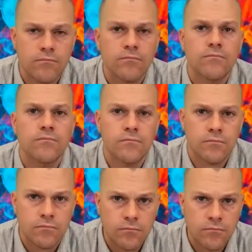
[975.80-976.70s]

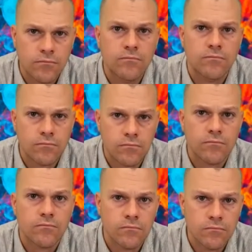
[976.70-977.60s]

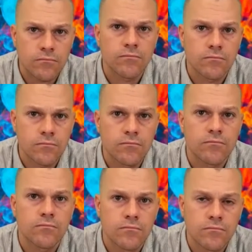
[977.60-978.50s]

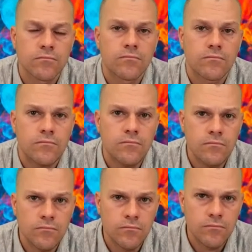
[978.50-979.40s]

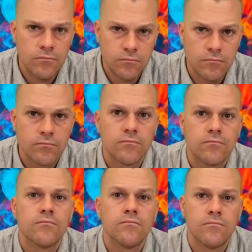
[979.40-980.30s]

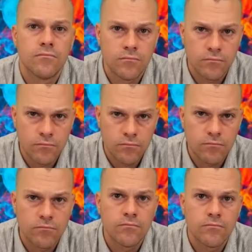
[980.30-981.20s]

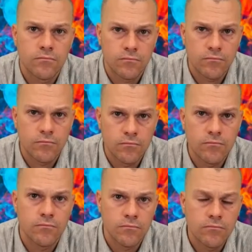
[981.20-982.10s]

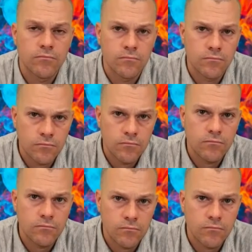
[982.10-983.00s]

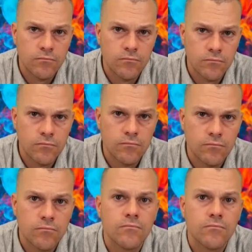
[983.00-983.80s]
(silent)